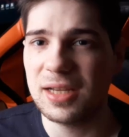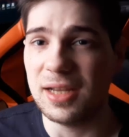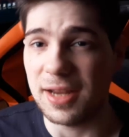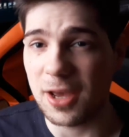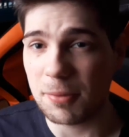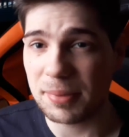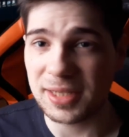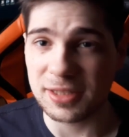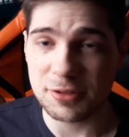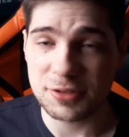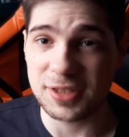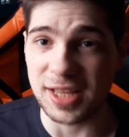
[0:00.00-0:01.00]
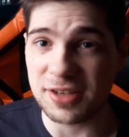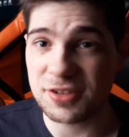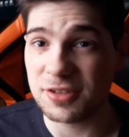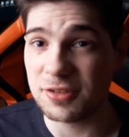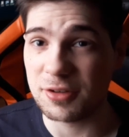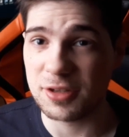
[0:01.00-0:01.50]
Now pay close
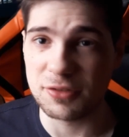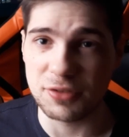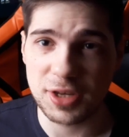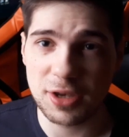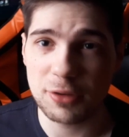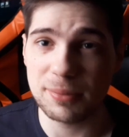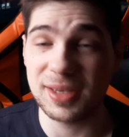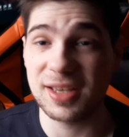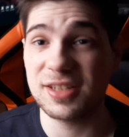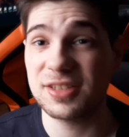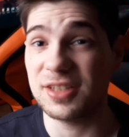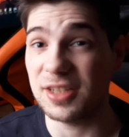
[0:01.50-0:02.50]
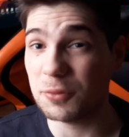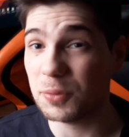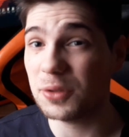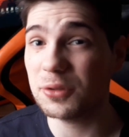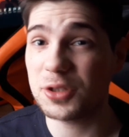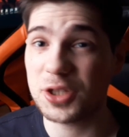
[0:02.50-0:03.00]
attention to this video because it
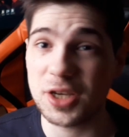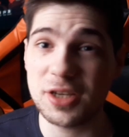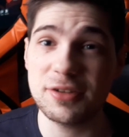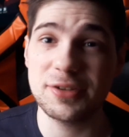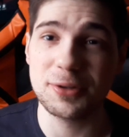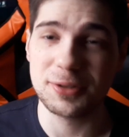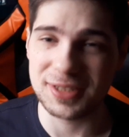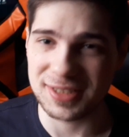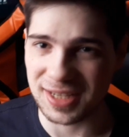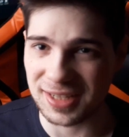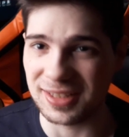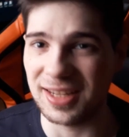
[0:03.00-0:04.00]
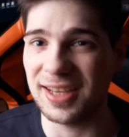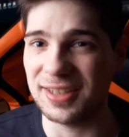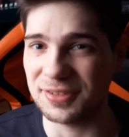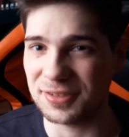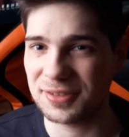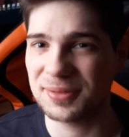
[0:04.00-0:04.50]
will change your designer
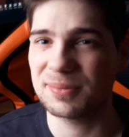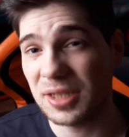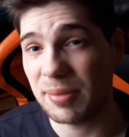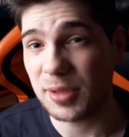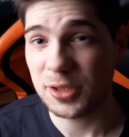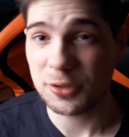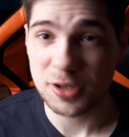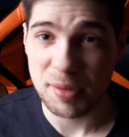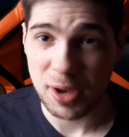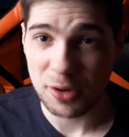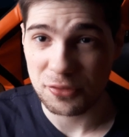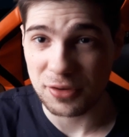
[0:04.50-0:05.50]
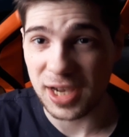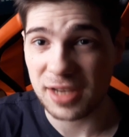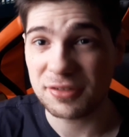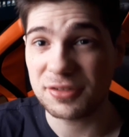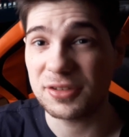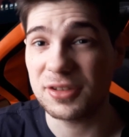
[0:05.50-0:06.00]
life. I'm going to talk about
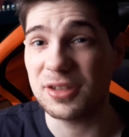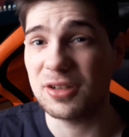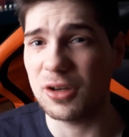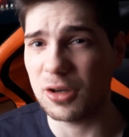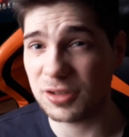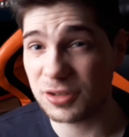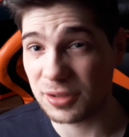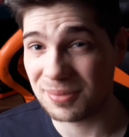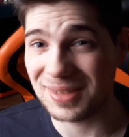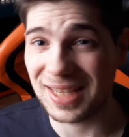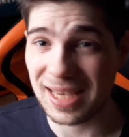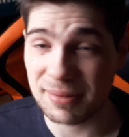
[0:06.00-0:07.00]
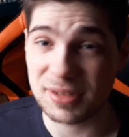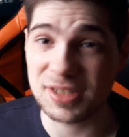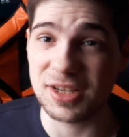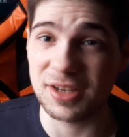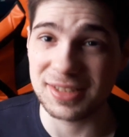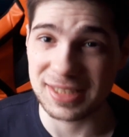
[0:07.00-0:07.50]
5 awesome game
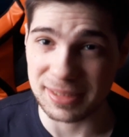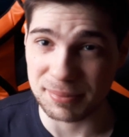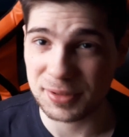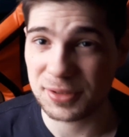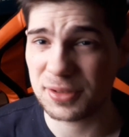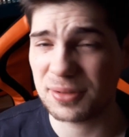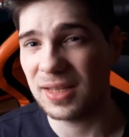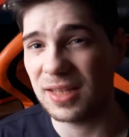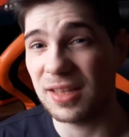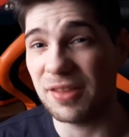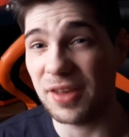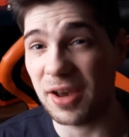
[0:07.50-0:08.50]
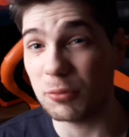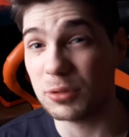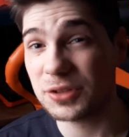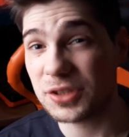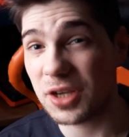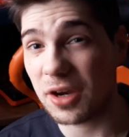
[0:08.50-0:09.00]
design tips that will
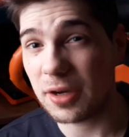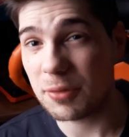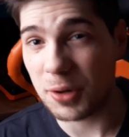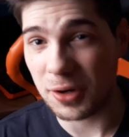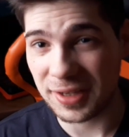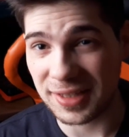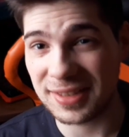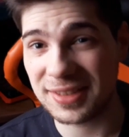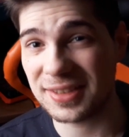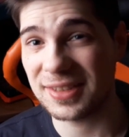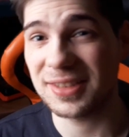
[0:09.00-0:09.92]
skyrocket